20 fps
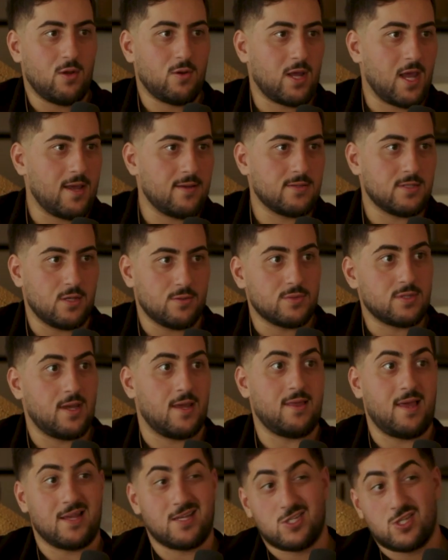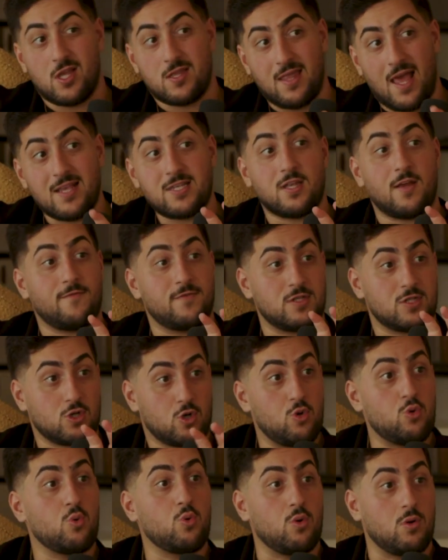games. You know what I'm saying? That stuff is
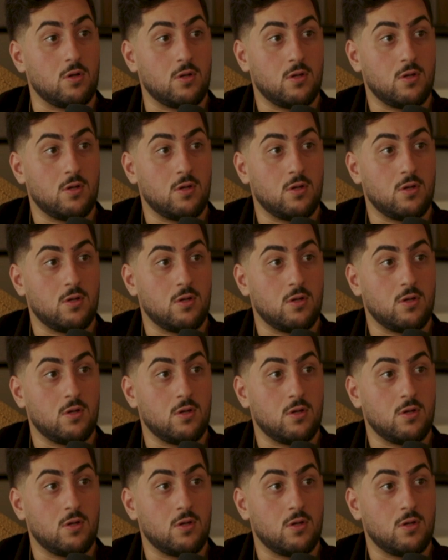cool.